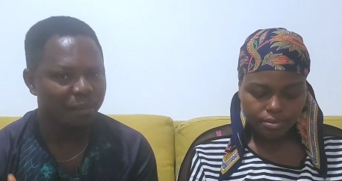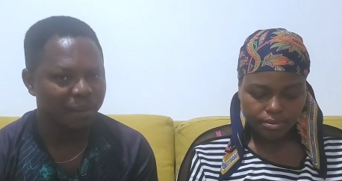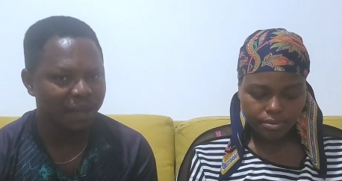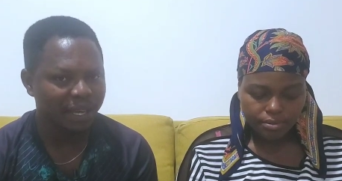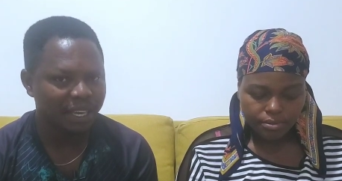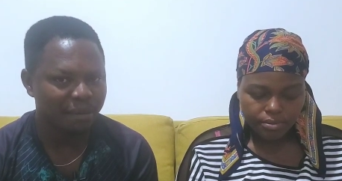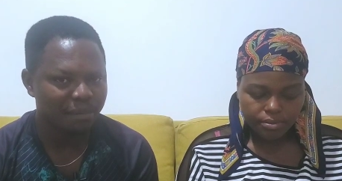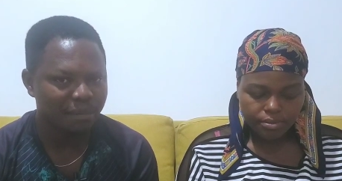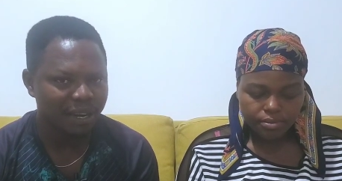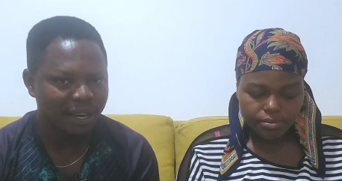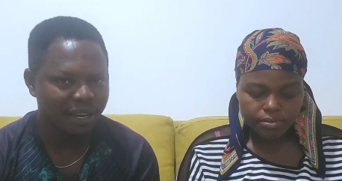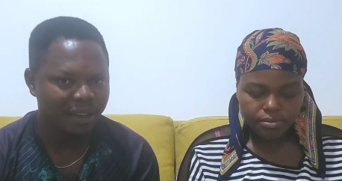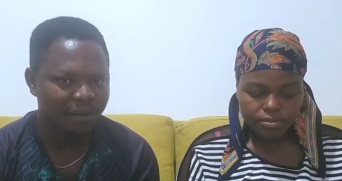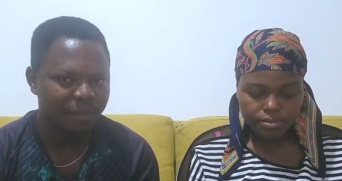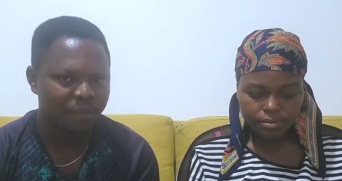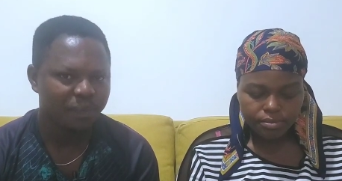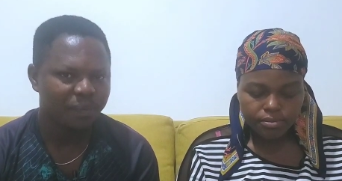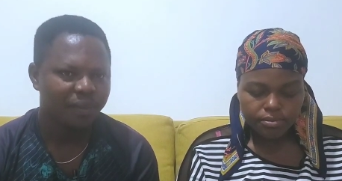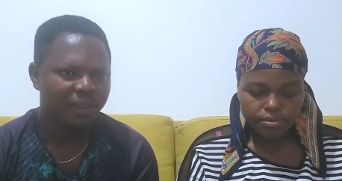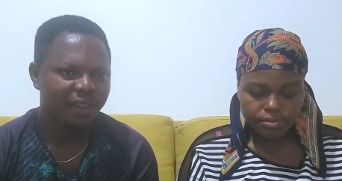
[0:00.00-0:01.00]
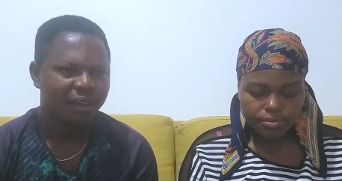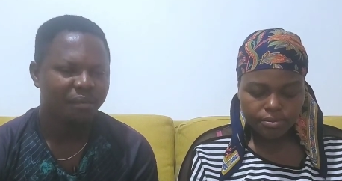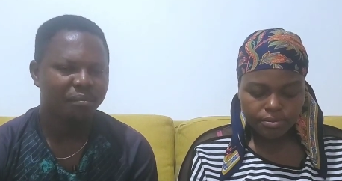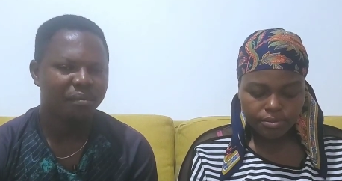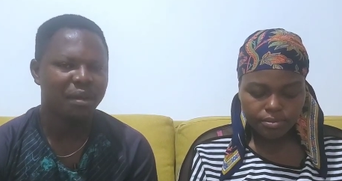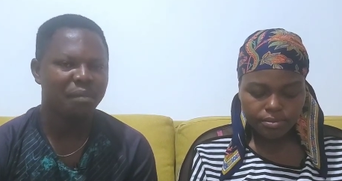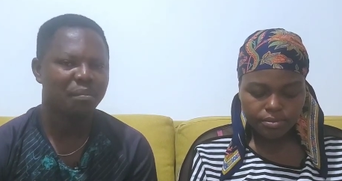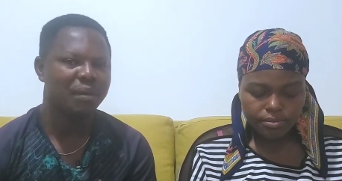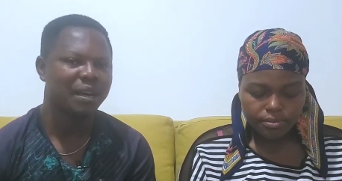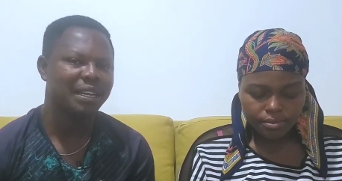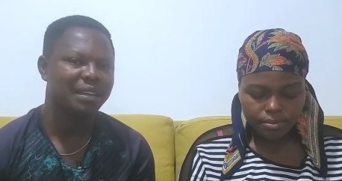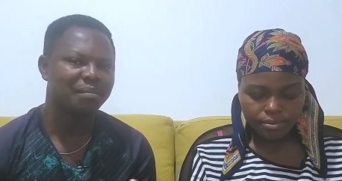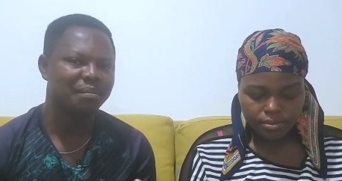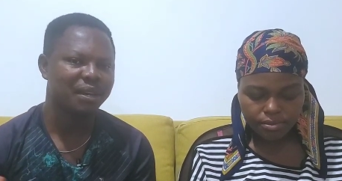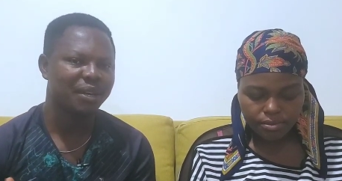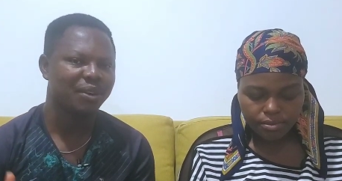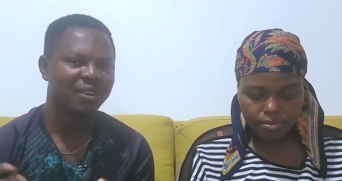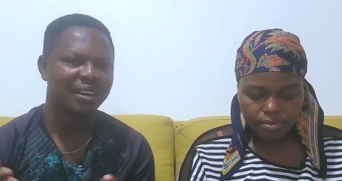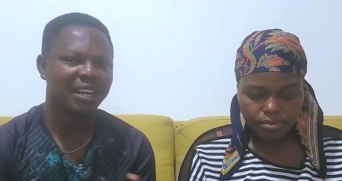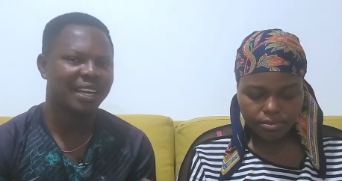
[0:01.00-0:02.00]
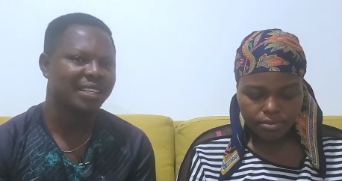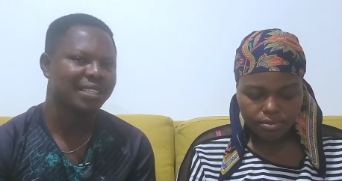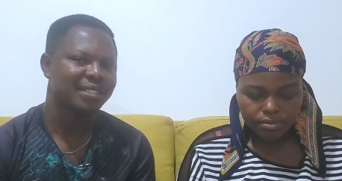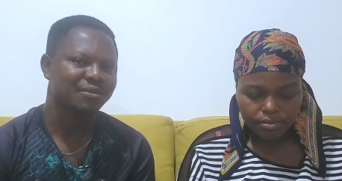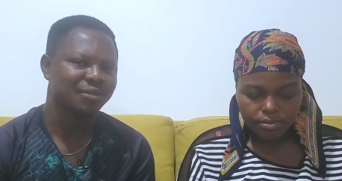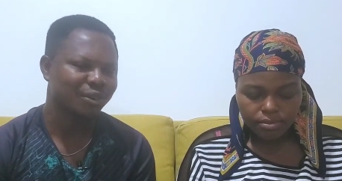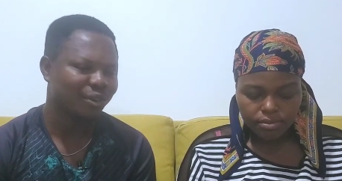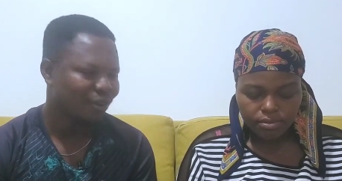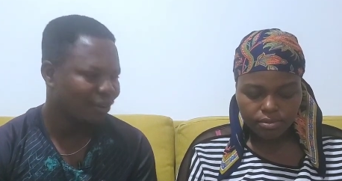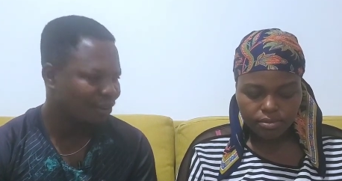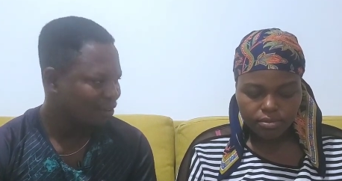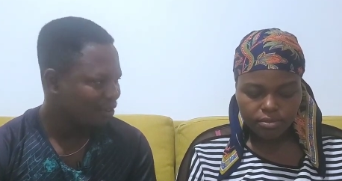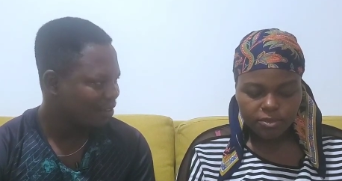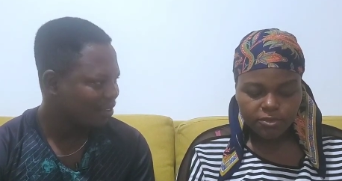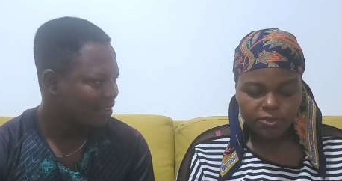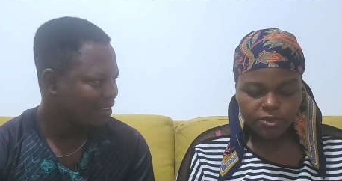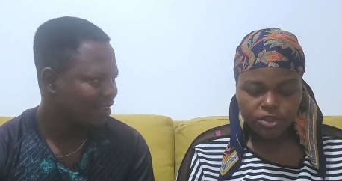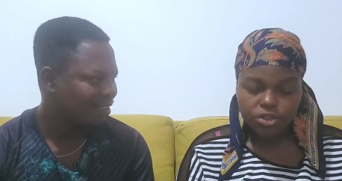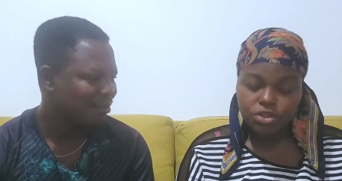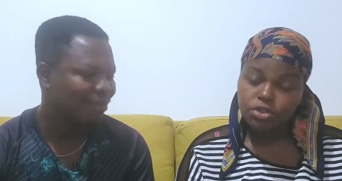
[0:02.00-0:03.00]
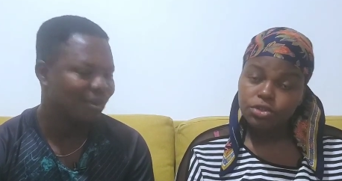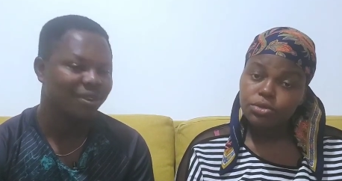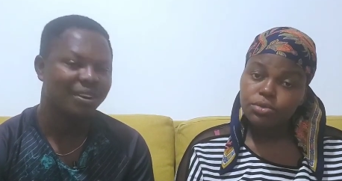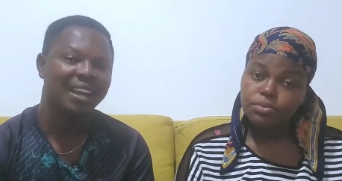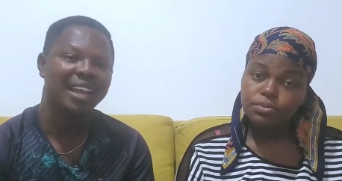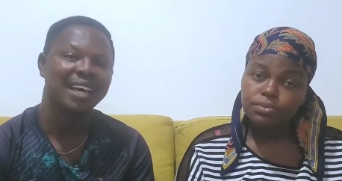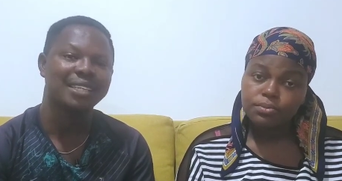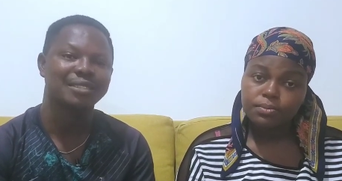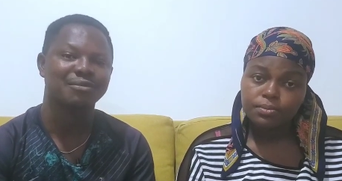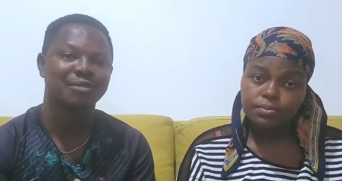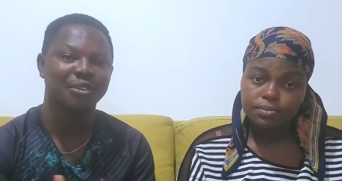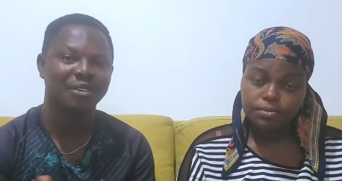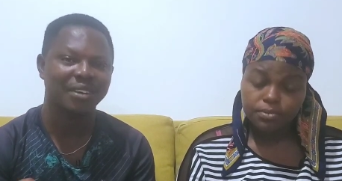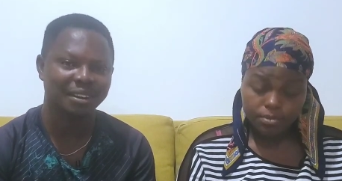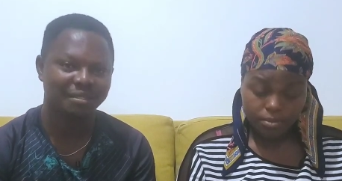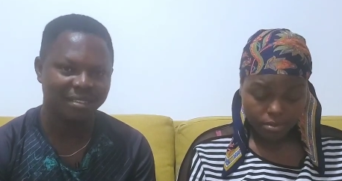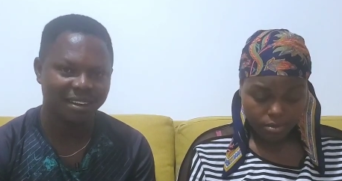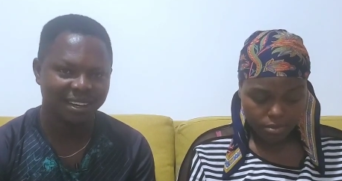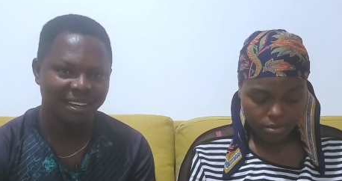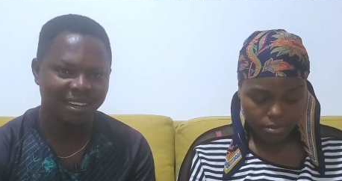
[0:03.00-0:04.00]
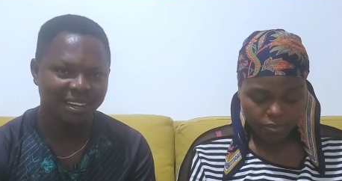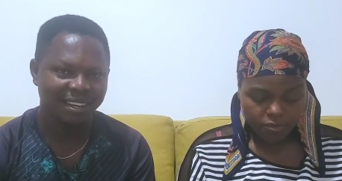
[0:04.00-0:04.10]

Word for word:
Speaker 1: am making money, my money may not last for long. For sure. May not last forever.